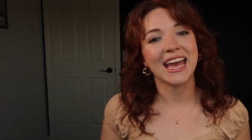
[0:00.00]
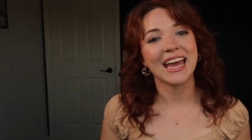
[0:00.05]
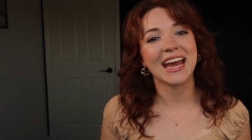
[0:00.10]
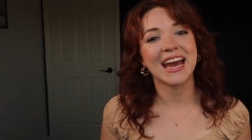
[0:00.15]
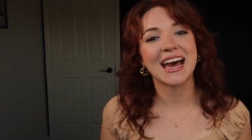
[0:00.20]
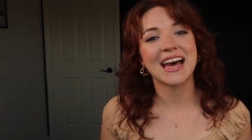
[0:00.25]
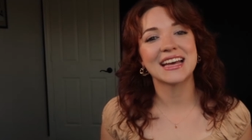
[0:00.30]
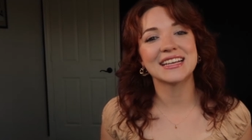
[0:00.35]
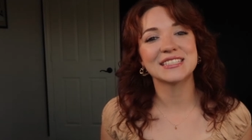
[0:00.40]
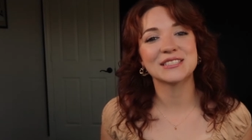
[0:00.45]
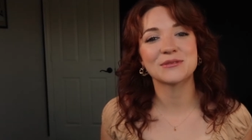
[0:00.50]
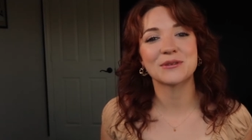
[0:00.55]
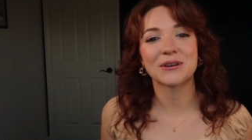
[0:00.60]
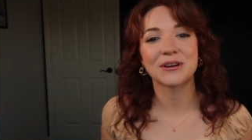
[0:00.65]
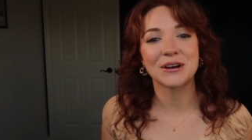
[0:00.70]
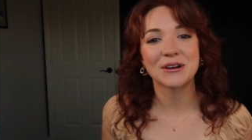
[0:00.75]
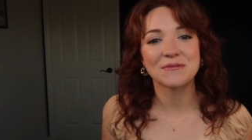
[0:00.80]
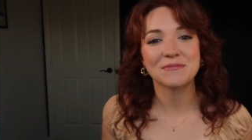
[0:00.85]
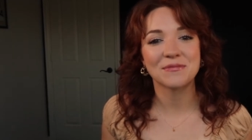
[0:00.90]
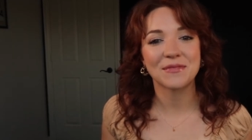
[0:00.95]
Hey guys,
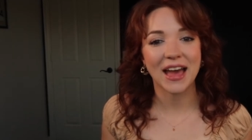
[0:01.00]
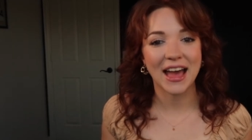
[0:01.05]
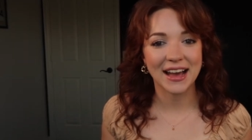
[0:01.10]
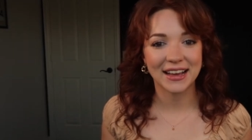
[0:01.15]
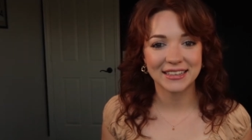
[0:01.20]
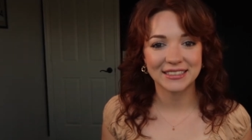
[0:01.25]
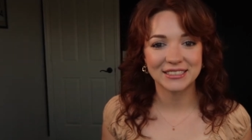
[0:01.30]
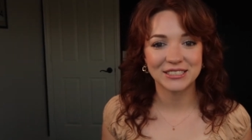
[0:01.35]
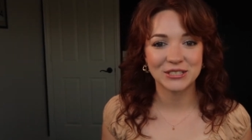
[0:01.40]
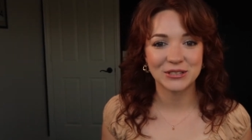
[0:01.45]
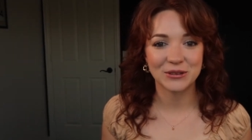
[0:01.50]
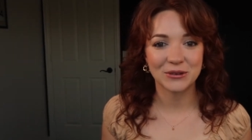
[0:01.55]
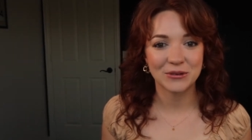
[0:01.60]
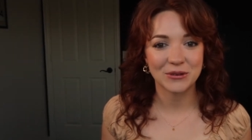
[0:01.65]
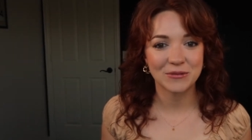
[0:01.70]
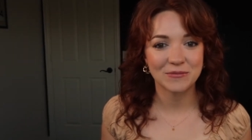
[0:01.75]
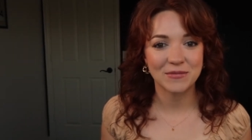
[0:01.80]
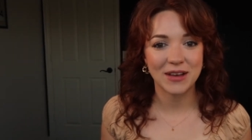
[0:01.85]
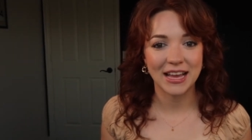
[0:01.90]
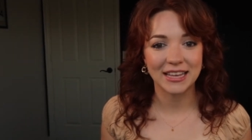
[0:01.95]
welcome back
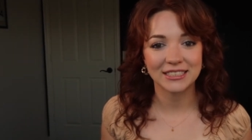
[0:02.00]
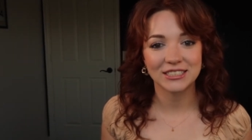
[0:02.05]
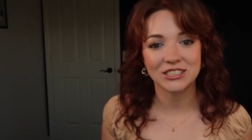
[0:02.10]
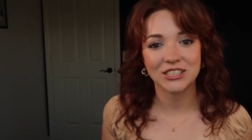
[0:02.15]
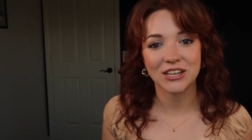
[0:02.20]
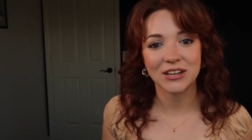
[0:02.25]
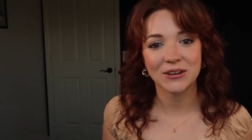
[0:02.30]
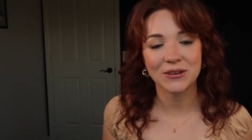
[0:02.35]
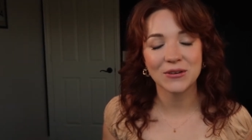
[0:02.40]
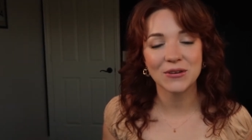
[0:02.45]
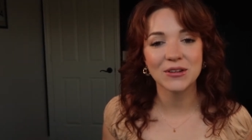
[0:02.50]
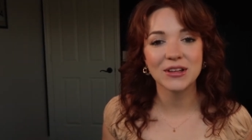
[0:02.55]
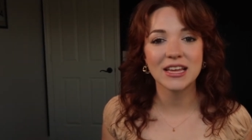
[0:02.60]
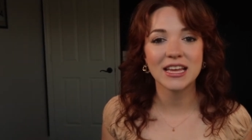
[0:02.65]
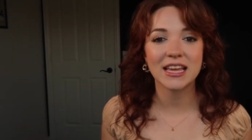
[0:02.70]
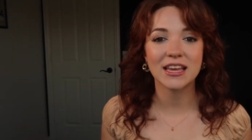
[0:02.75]
to my channel.